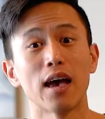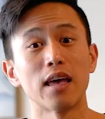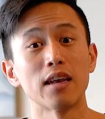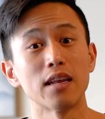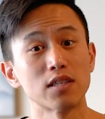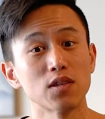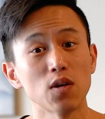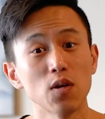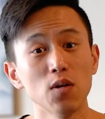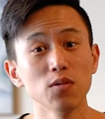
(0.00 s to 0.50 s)
And
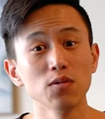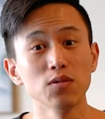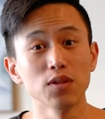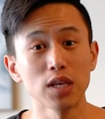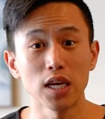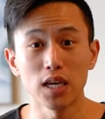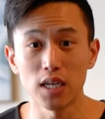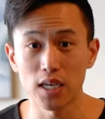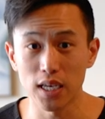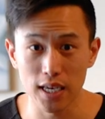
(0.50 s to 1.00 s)
it's
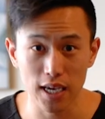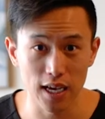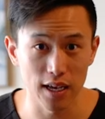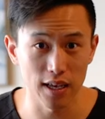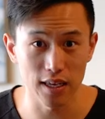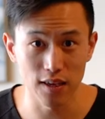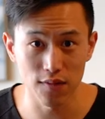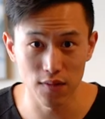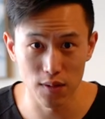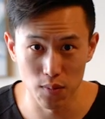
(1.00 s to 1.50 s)
only gonna get
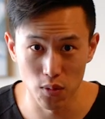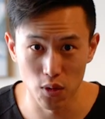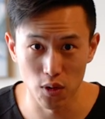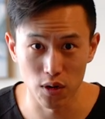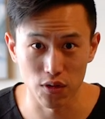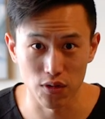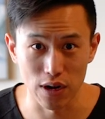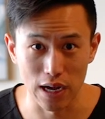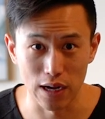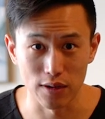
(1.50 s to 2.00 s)
even more
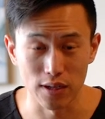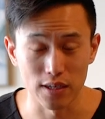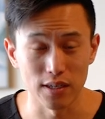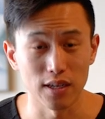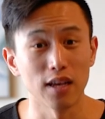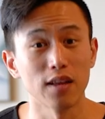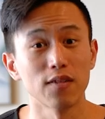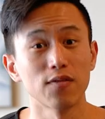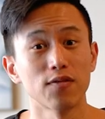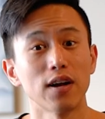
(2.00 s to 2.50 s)
crowded.
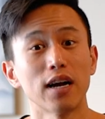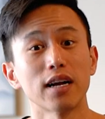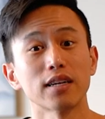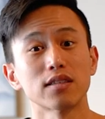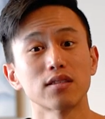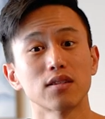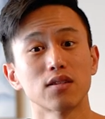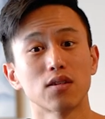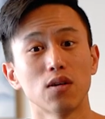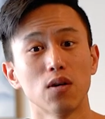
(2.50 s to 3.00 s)
In
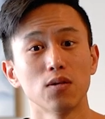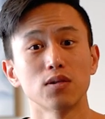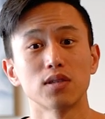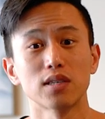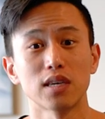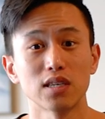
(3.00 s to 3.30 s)
fact, Ghost